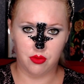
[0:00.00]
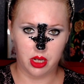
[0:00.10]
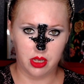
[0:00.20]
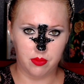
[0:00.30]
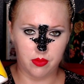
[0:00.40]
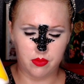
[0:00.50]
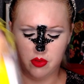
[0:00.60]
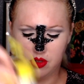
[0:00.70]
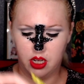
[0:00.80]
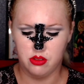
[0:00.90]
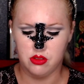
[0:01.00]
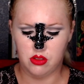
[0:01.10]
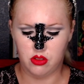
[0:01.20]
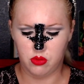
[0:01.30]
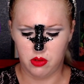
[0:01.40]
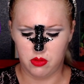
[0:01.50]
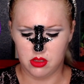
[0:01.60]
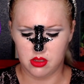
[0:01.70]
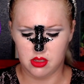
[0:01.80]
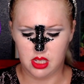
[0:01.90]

wipe. I always use wet ones because